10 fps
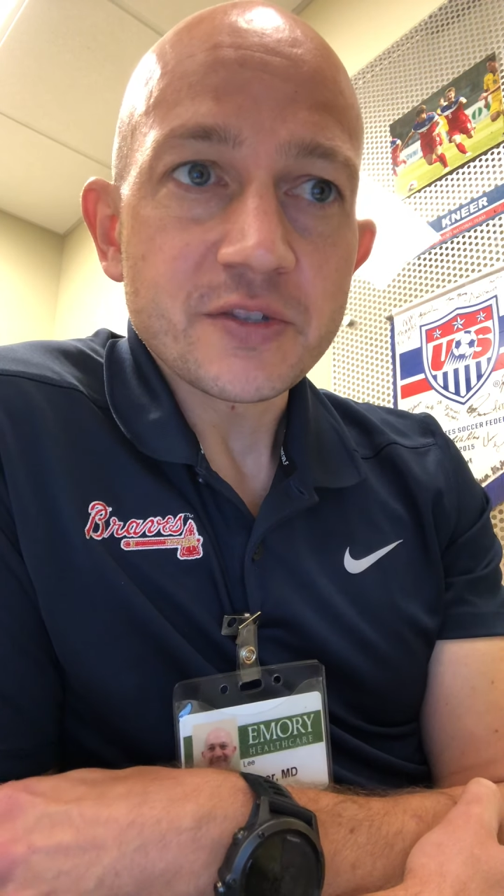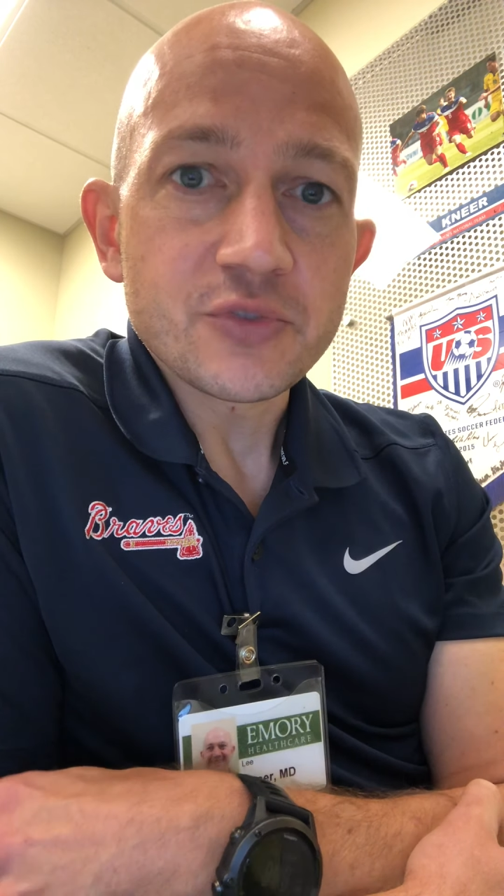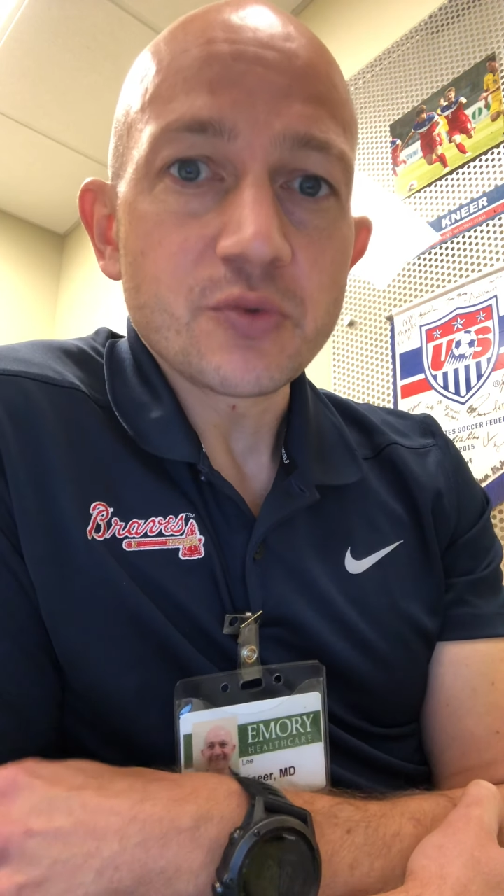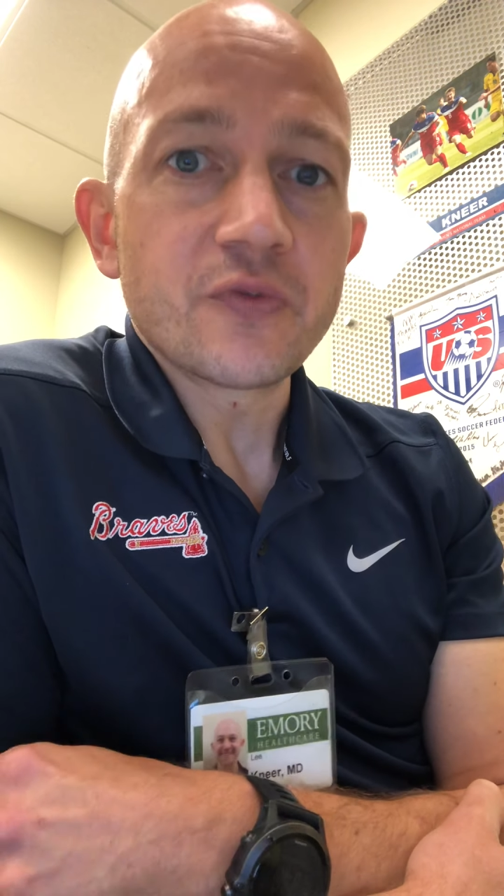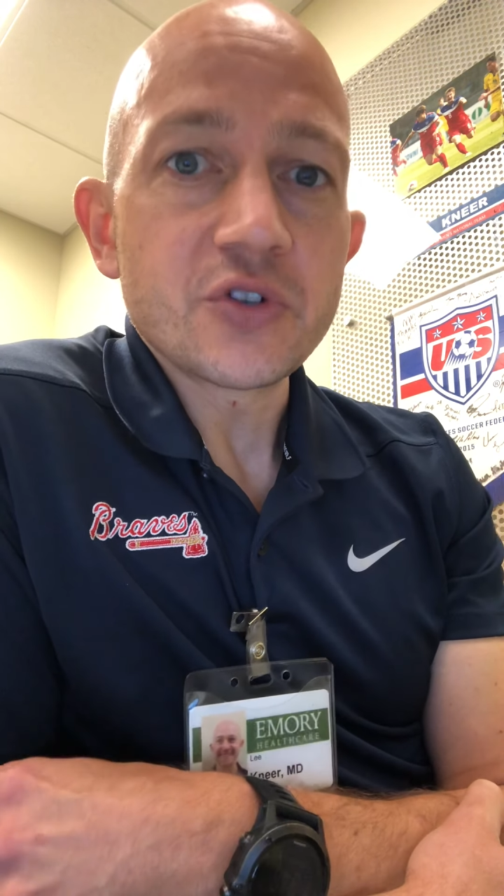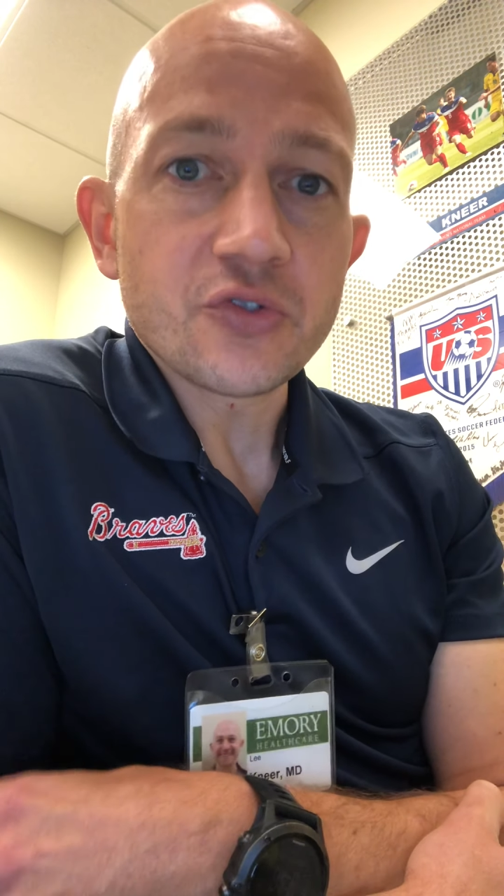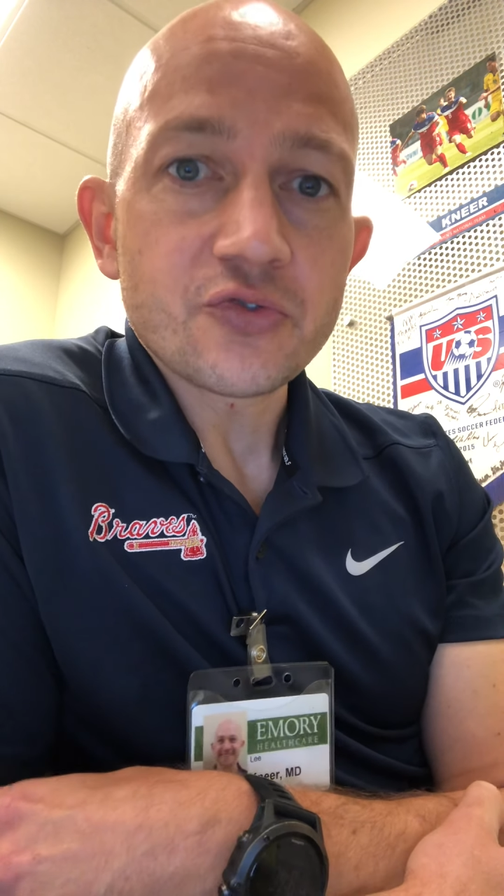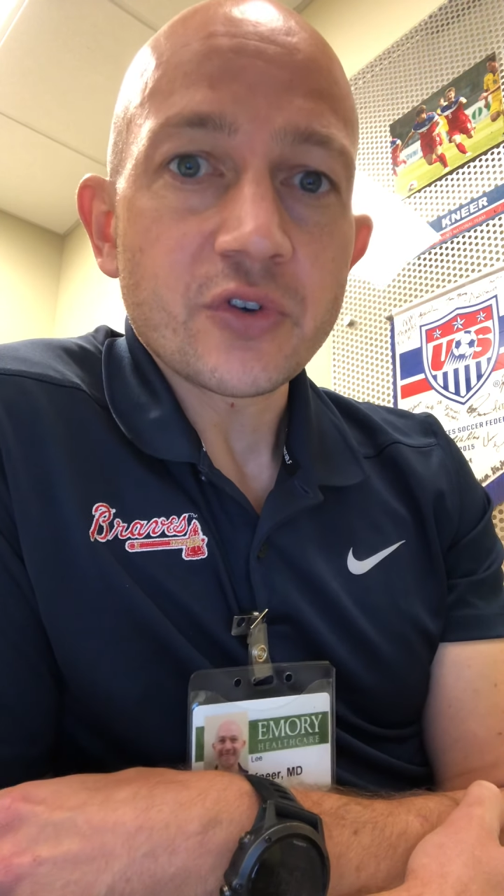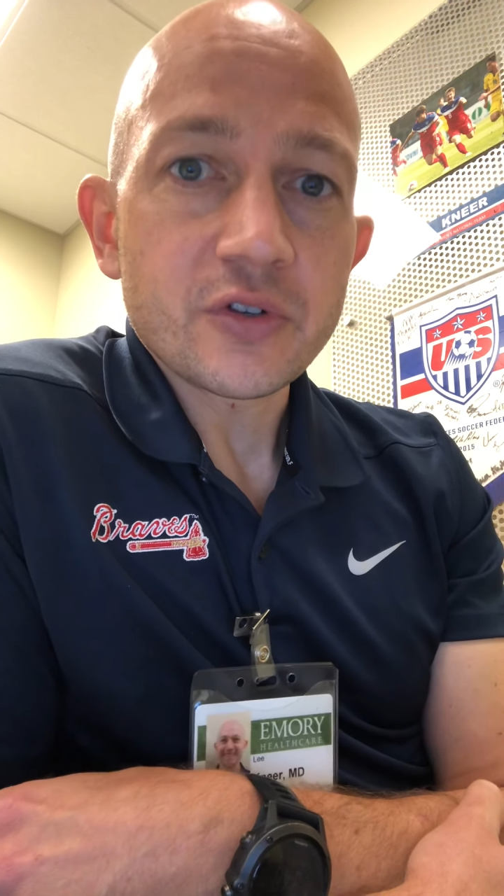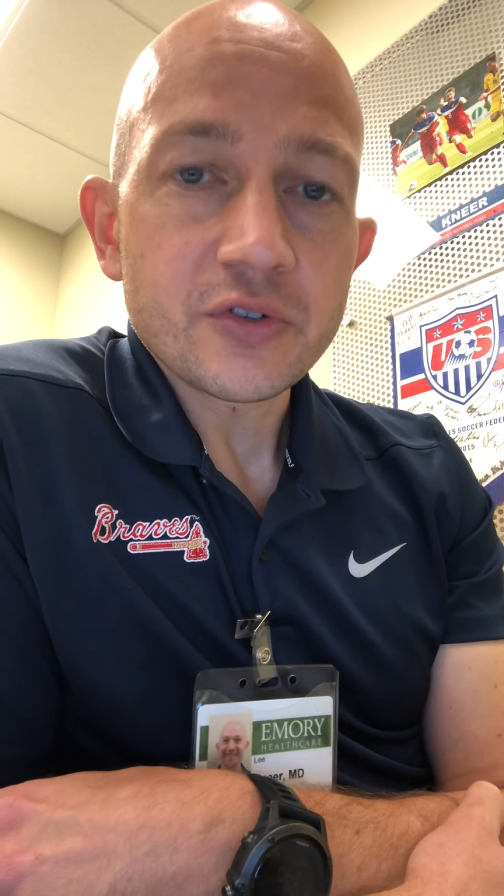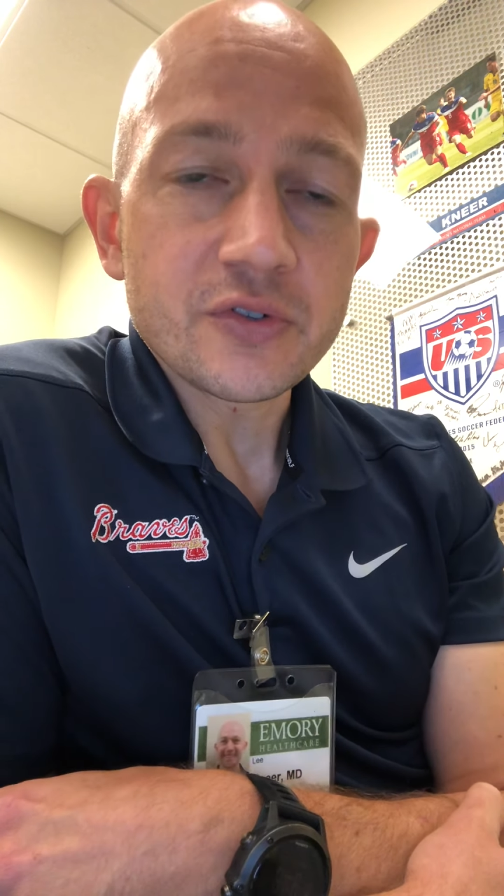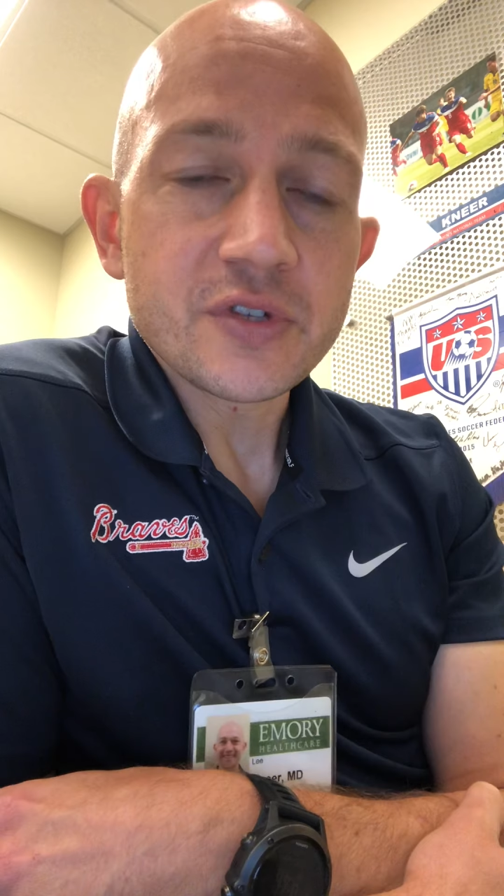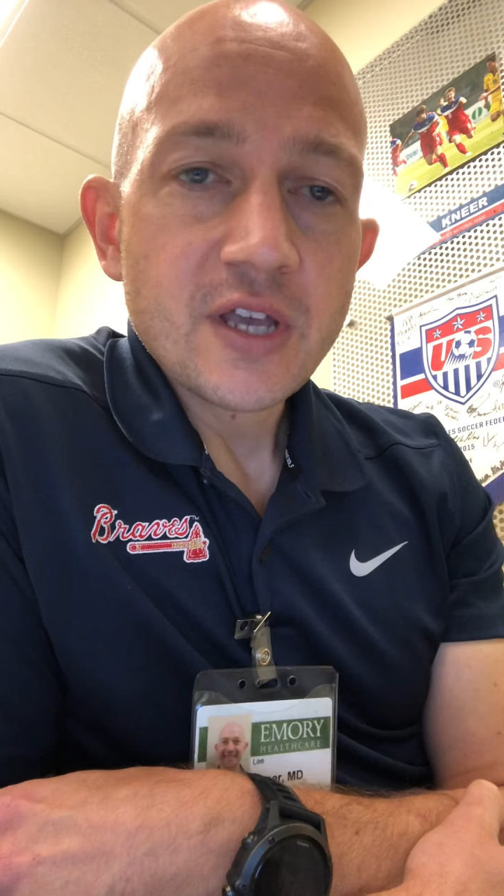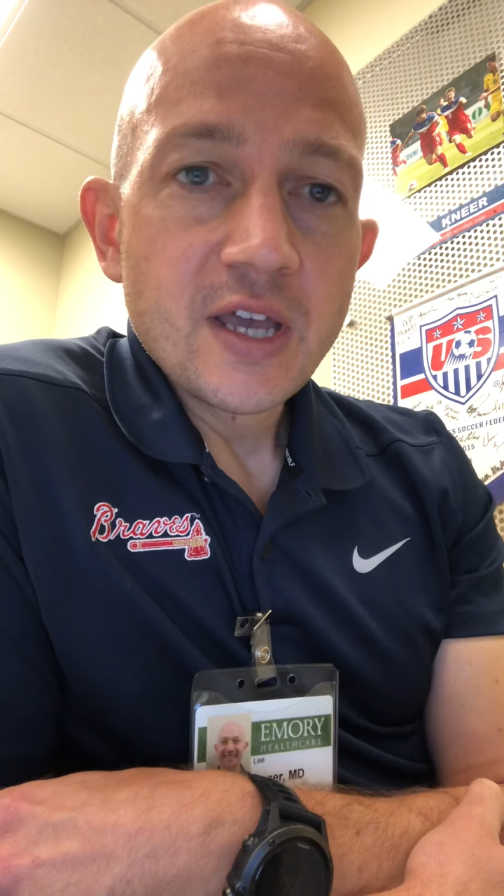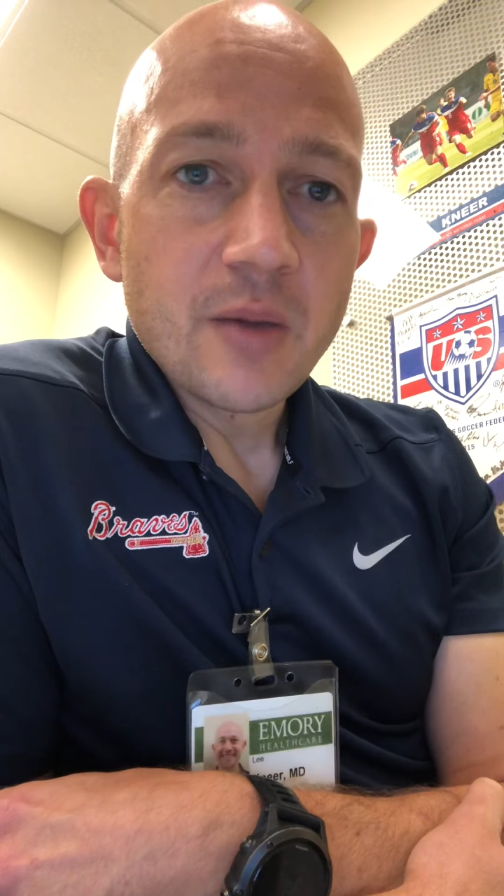some superficial structures.